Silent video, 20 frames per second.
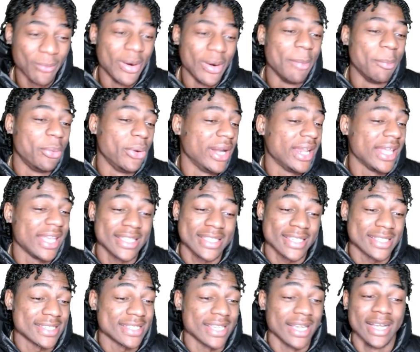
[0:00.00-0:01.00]
one point against
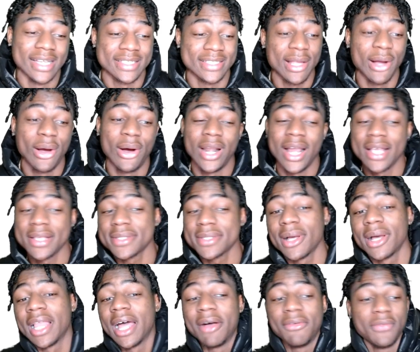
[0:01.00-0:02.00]
the Suns, dog. That's
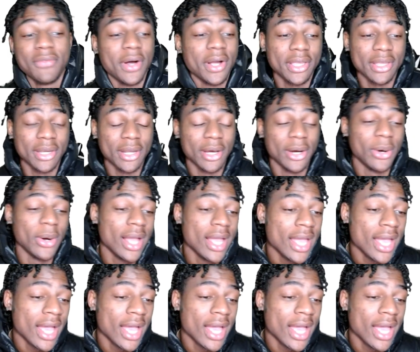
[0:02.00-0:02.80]
all I fucking know.